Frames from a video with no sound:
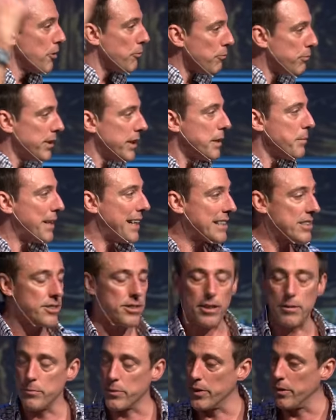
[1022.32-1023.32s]
really bad
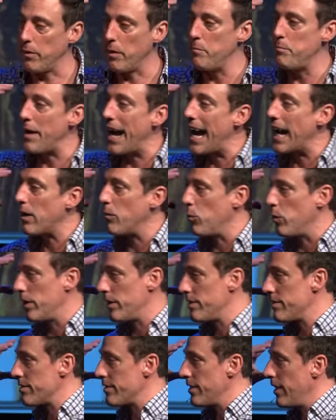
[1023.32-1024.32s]
sunburn on my back
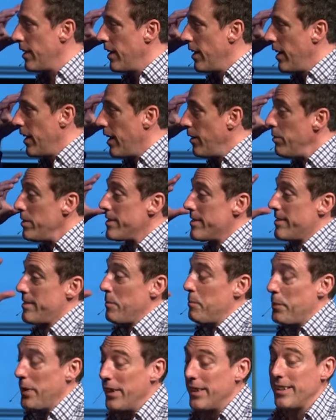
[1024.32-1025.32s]
once. It was
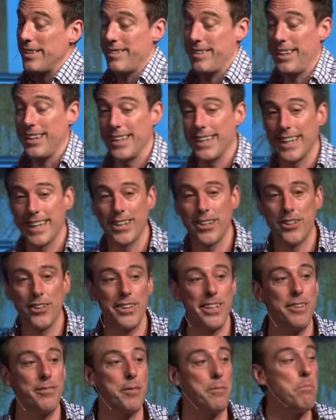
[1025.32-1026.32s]
debilitating. Like I
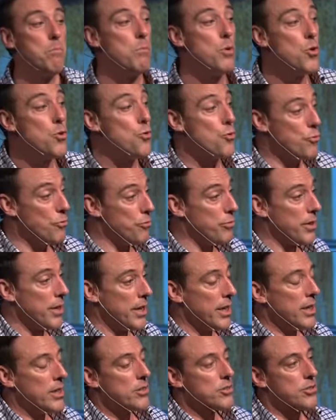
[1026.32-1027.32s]
couldn't even move.
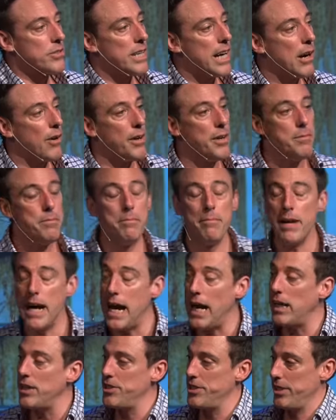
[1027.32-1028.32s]
So now
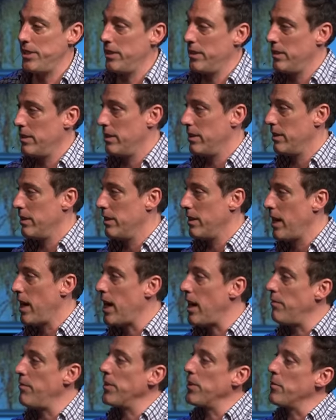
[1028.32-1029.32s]
imagine
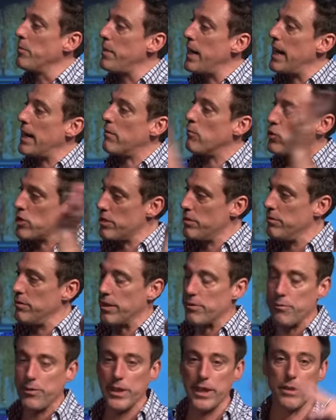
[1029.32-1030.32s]
having your back
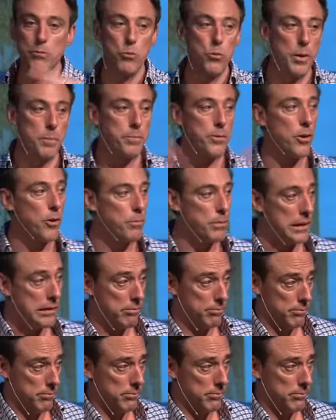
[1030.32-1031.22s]
like filleted, whipped open,